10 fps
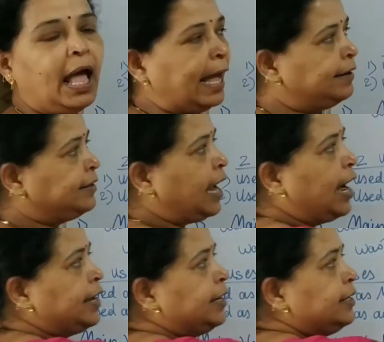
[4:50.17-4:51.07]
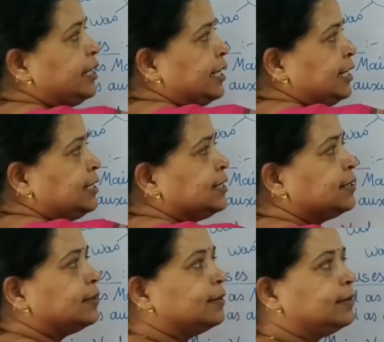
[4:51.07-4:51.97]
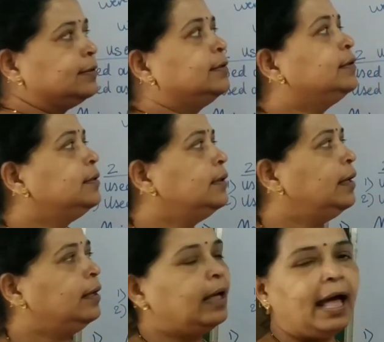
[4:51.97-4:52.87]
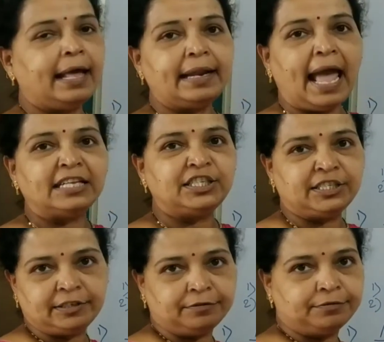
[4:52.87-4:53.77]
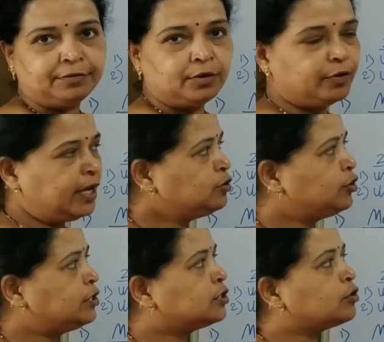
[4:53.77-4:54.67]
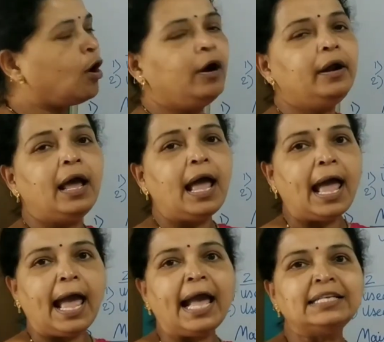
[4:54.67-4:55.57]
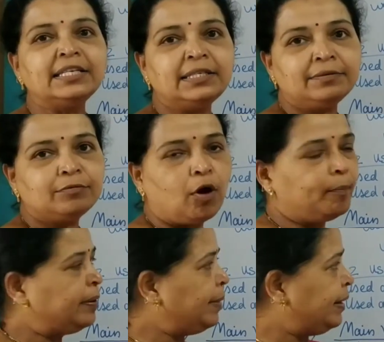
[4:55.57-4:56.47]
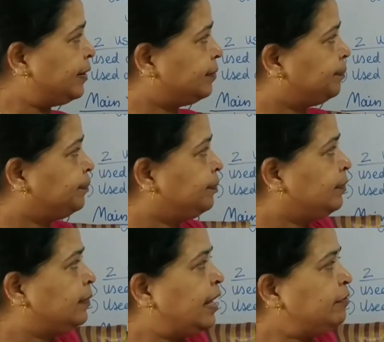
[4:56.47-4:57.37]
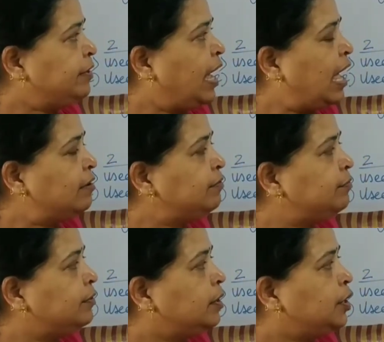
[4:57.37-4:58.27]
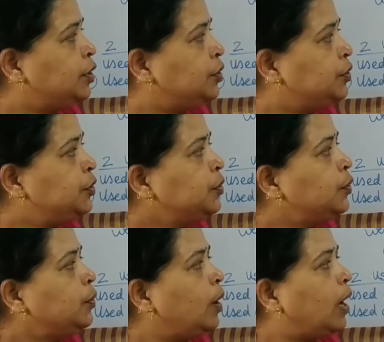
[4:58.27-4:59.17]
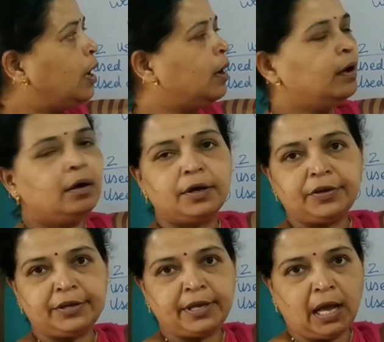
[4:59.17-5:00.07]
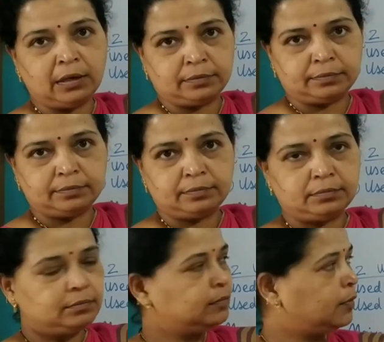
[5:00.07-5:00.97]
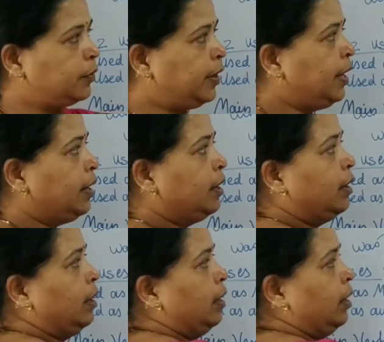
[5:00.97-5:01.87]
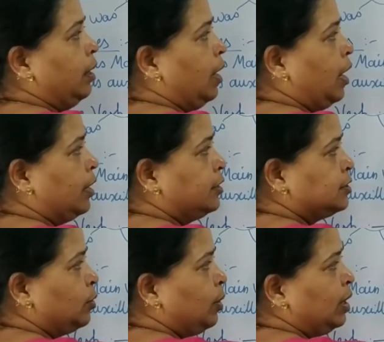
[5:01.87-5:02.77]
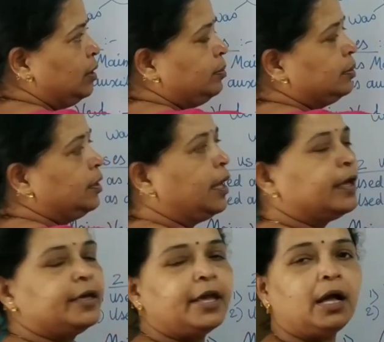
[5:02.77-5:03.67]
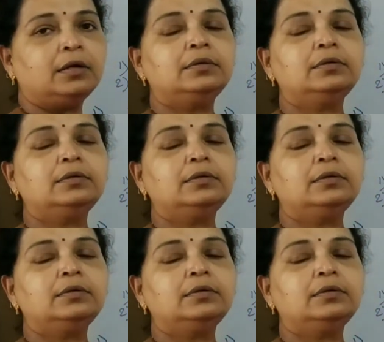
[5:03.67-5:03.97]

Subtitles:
and tired is an adjective. Okay, so it is called adjective complement. Then we have you are young. Okay, are is the verb, young